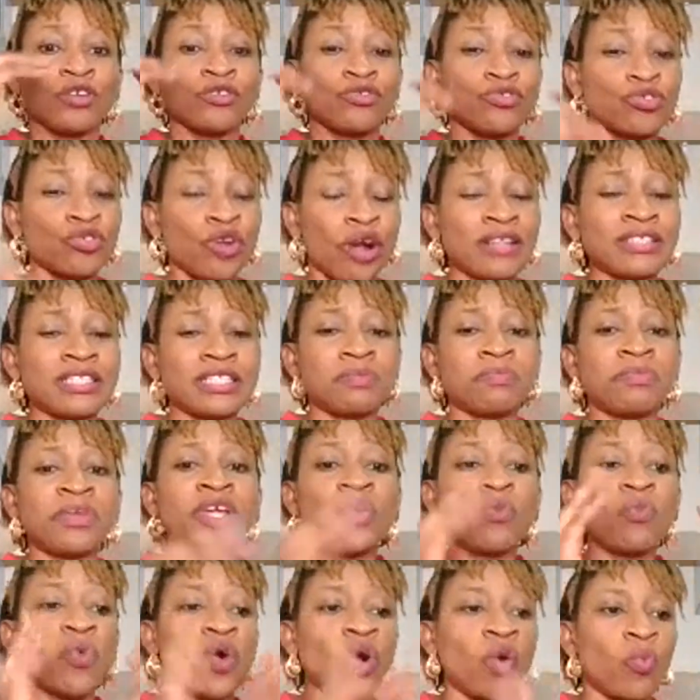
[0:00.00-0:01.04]
Trust
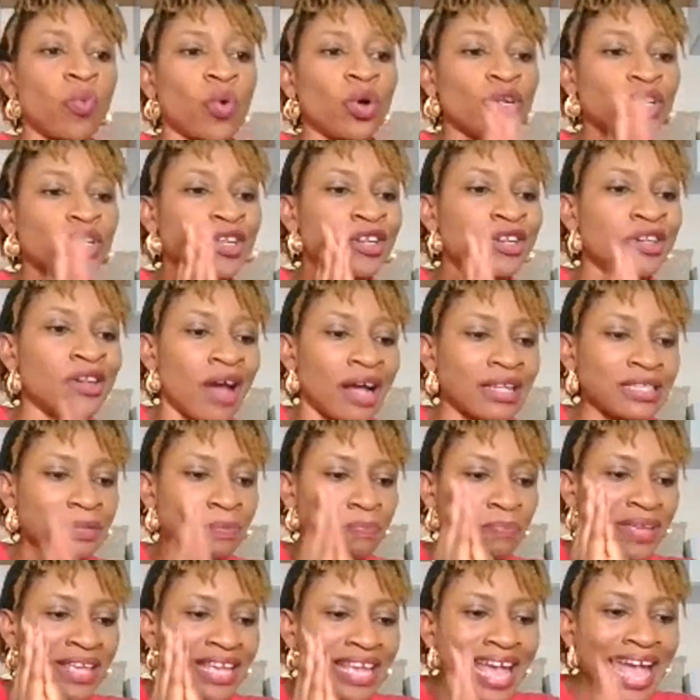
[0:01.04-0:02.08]
me, we would
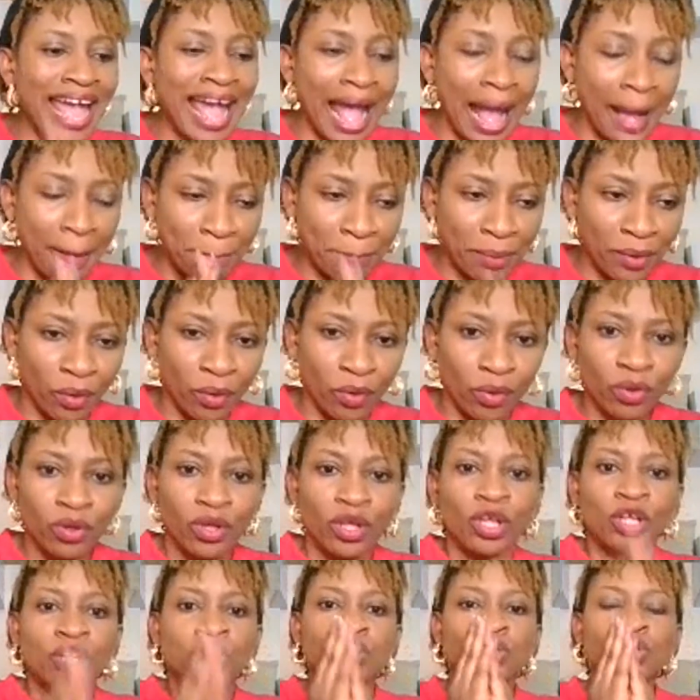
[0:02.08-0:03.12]
not be able
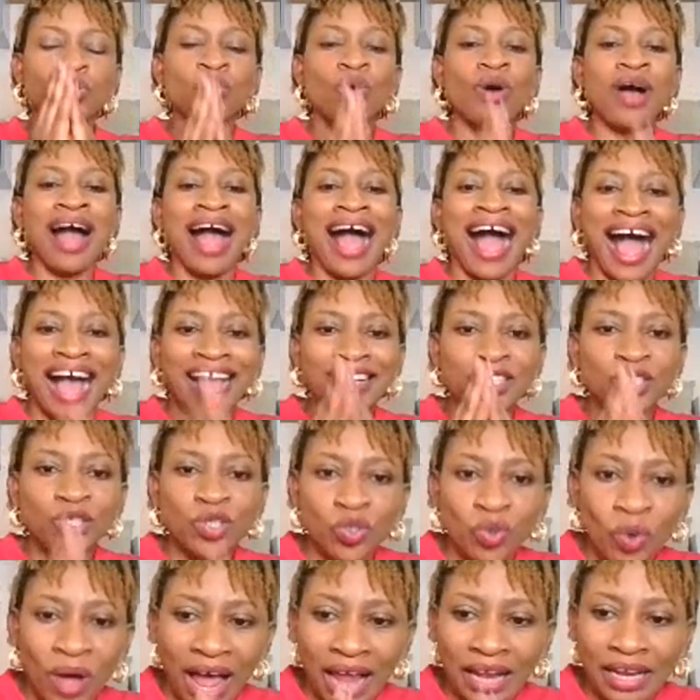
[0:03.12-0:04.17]
to
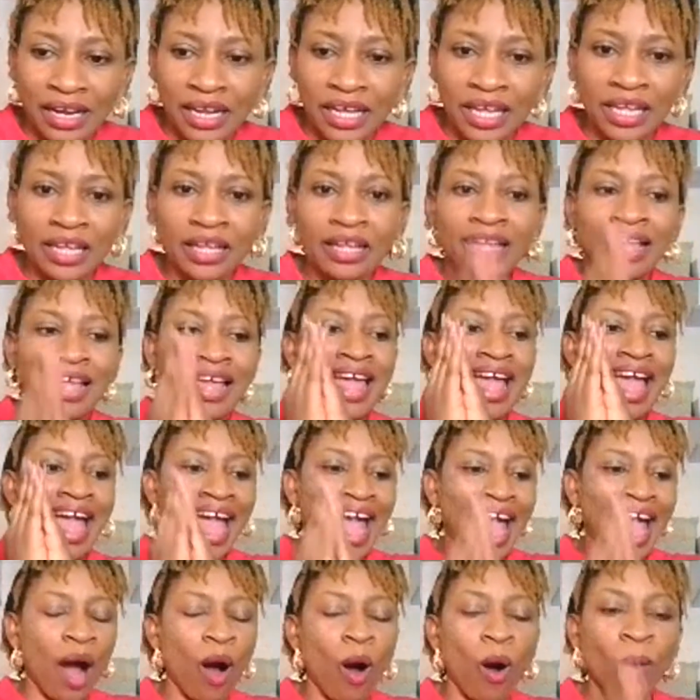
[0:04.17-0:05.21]
actually
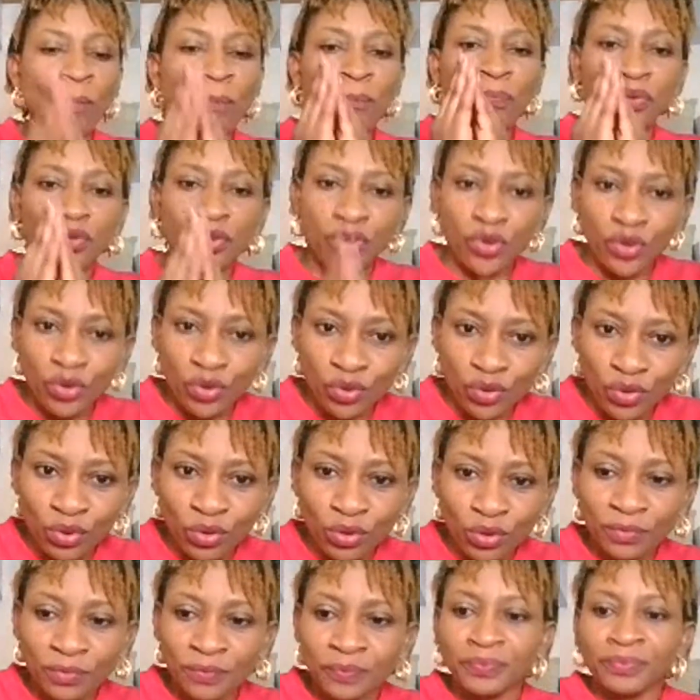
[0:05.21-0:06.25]
help
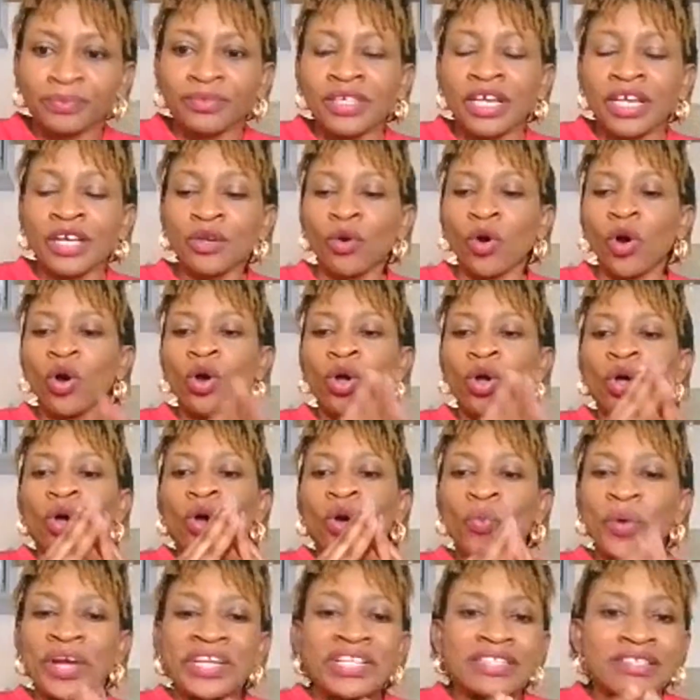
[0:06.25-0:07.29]
you, you know,
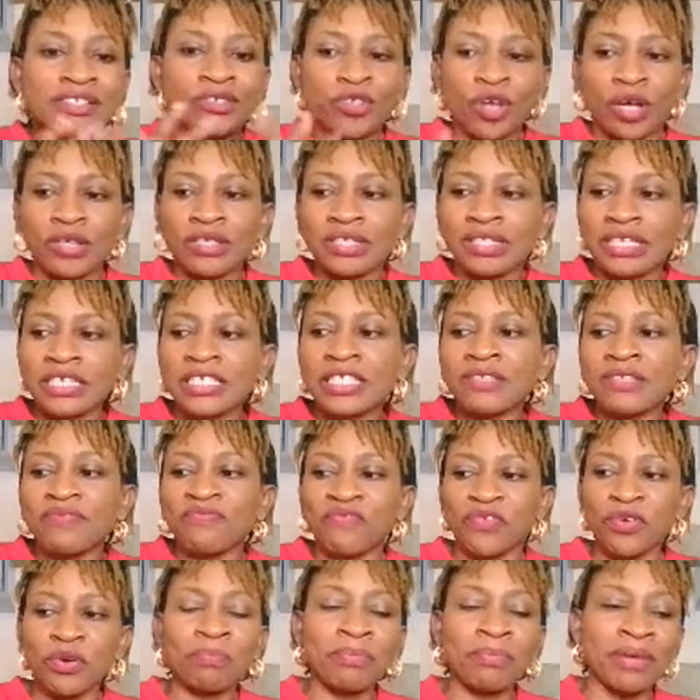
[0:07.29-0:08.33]
with just these
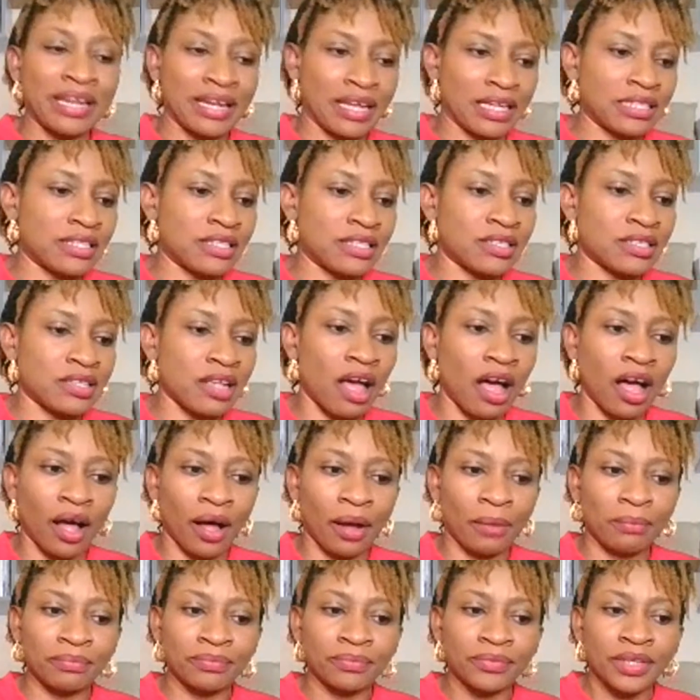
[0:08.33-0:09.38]
few minutes.
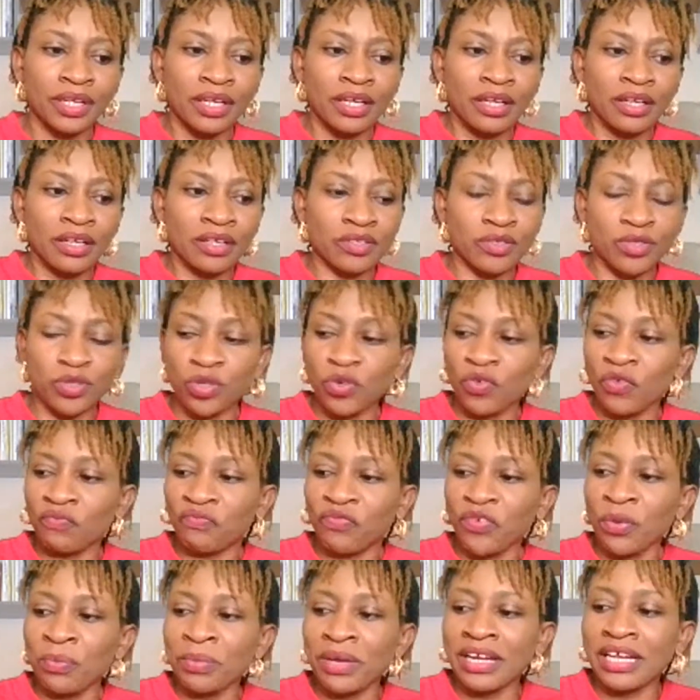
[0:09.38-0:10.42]
Thank
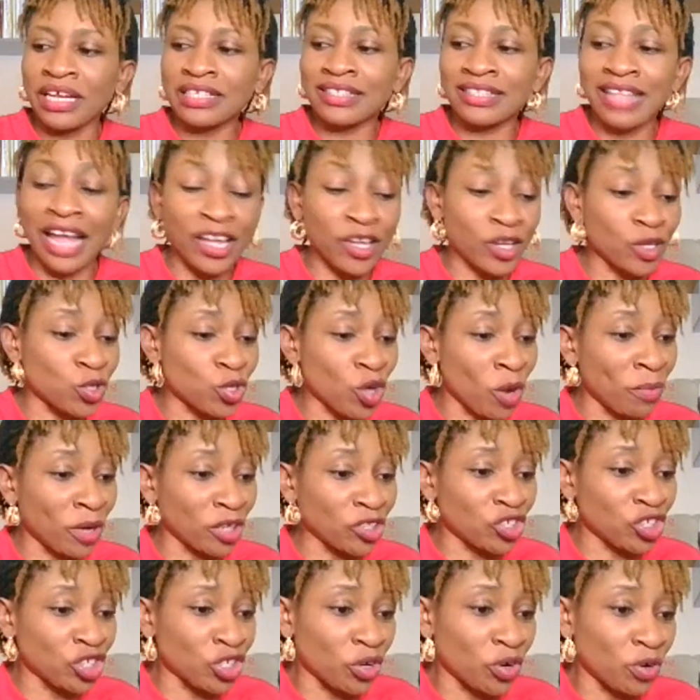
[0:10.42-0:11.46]
you so
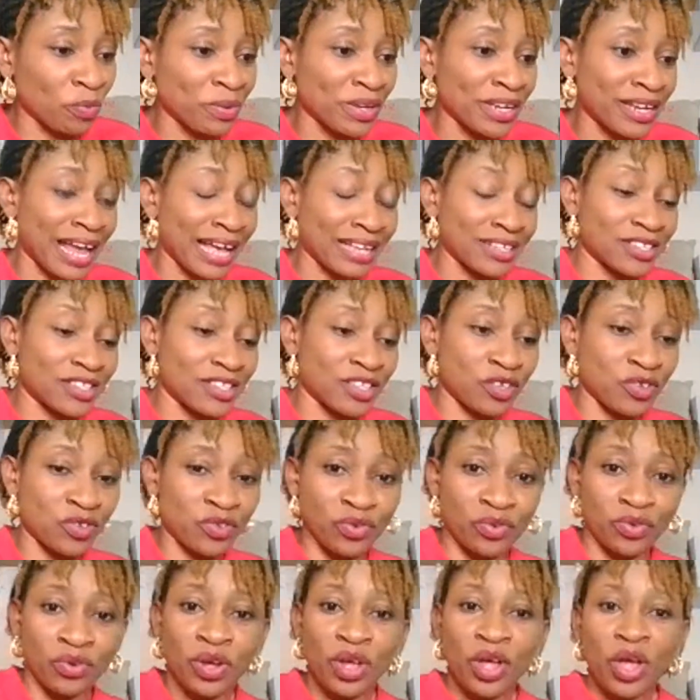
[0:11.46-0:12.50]
much, Inyorubi. Nice see
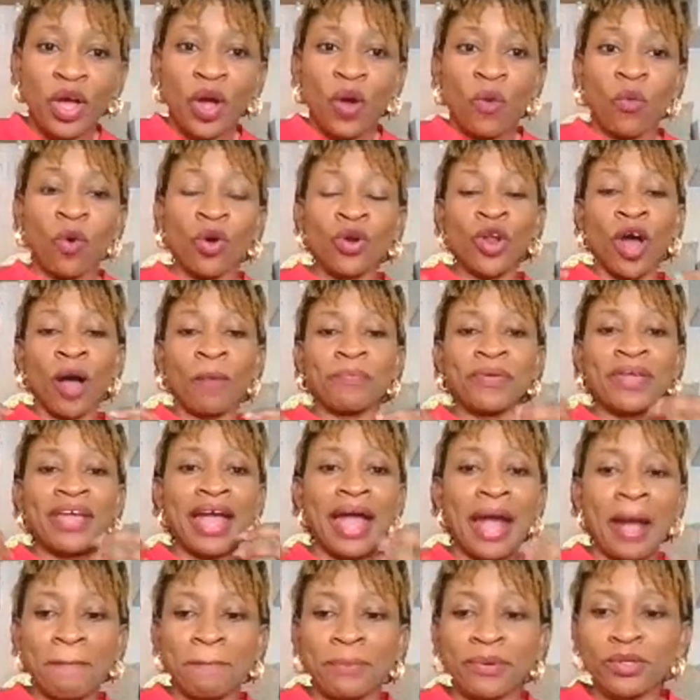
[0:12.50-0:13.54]
you. We'll not be
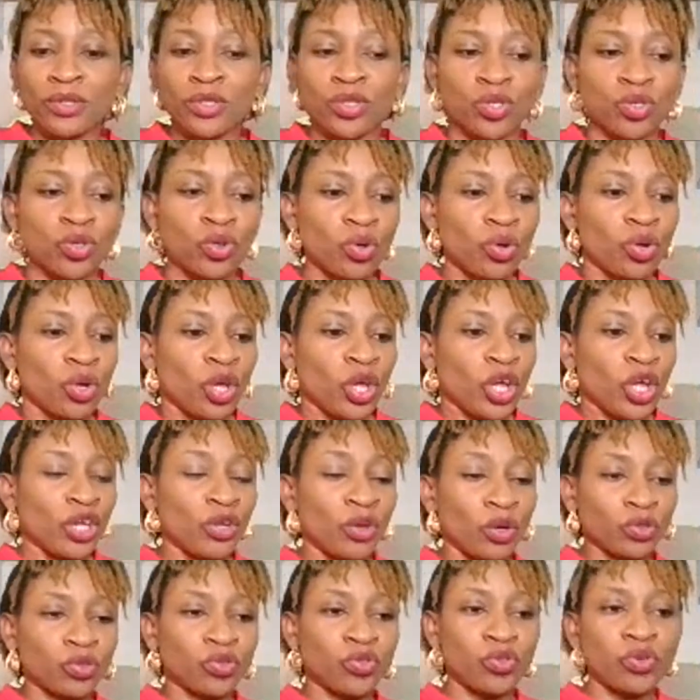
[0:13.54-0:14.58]
able to, you
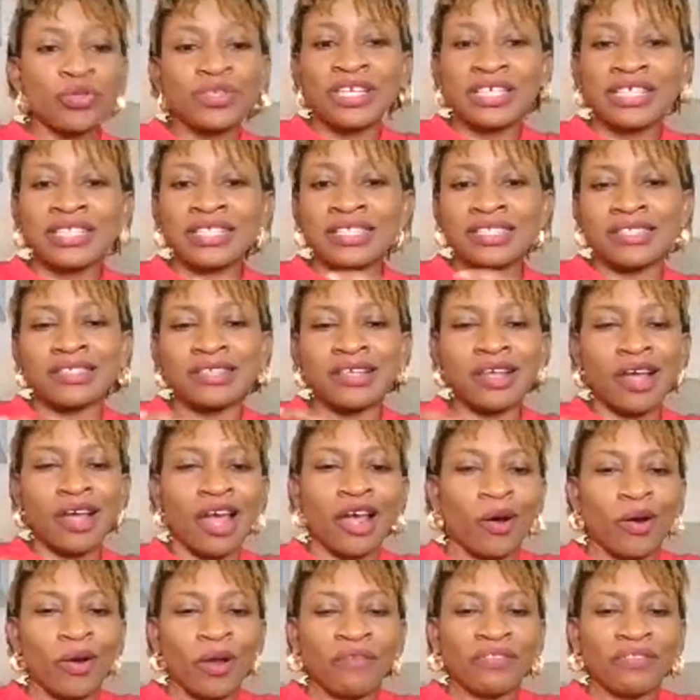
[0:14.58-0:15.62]
know, do this,
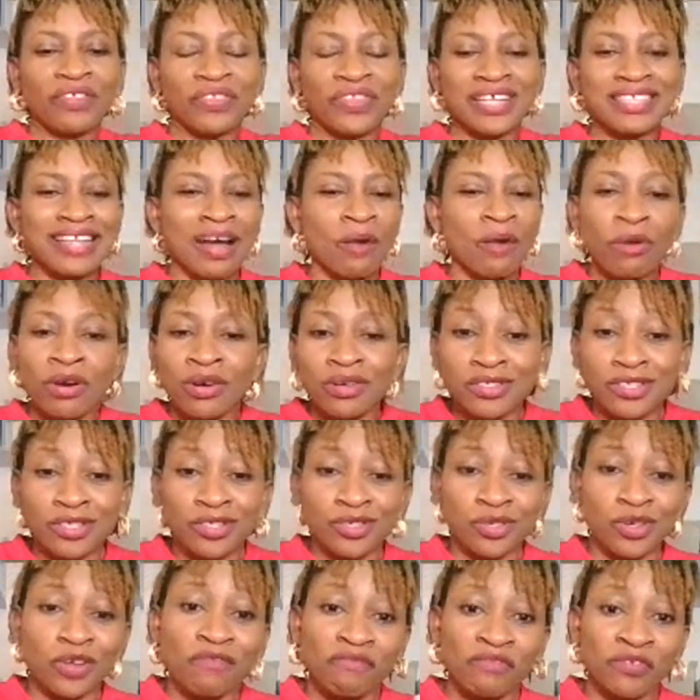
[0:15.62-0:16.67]
all of the things I want to
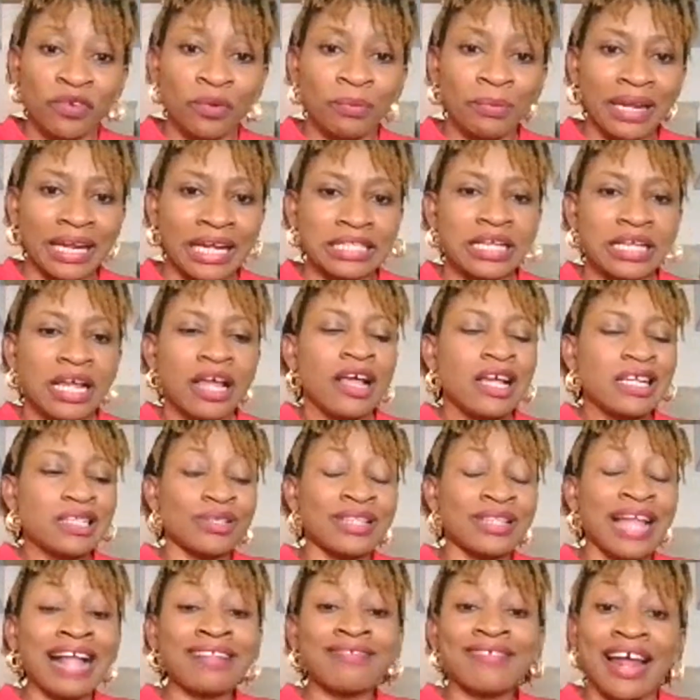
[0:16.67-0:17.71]
teach you in a few minutes. So
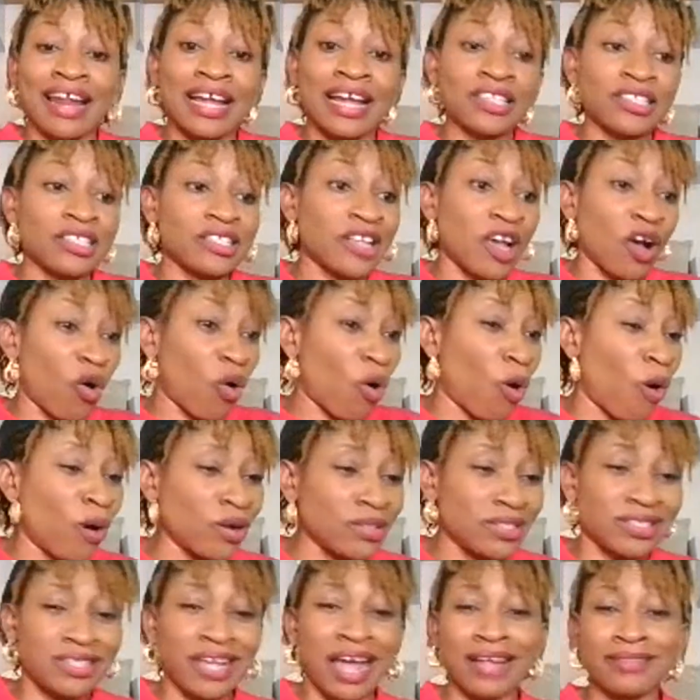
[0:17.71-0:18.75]
that challenge is a
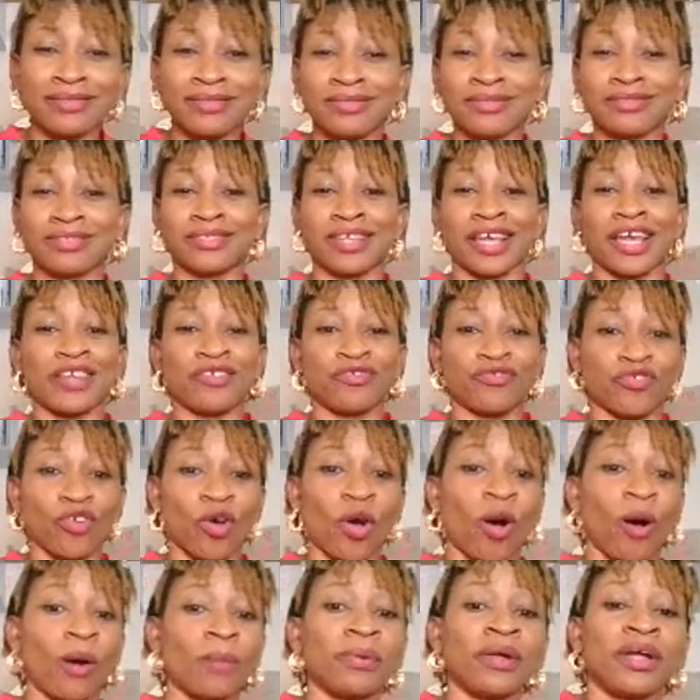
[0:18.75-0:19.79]
whole 10-day
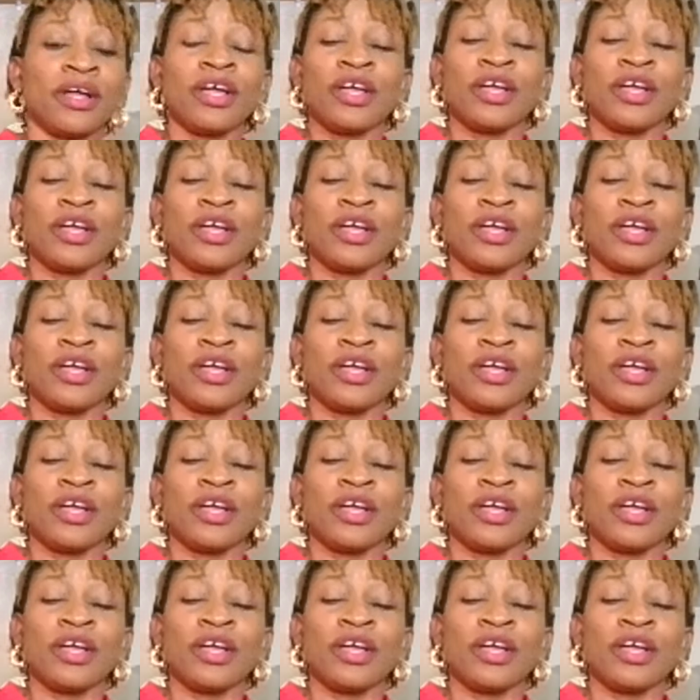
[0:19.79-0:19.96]
job.